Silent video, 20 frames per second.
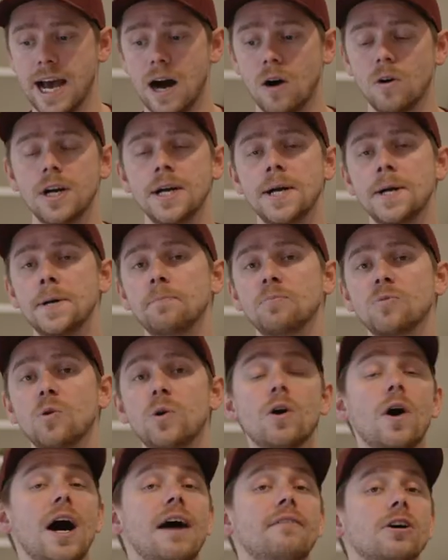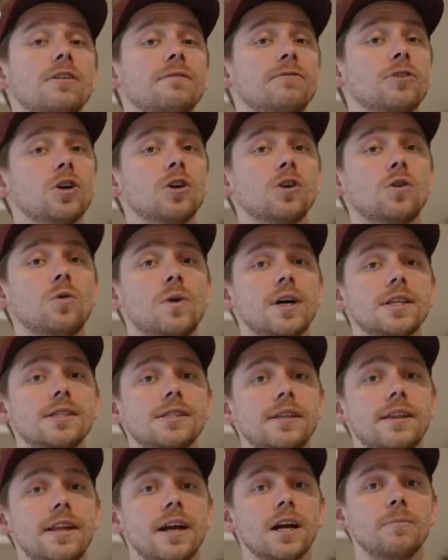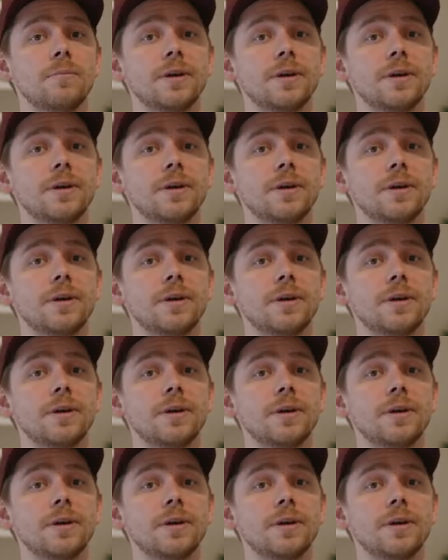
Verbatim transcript: Now, we don't have our vertical ones in there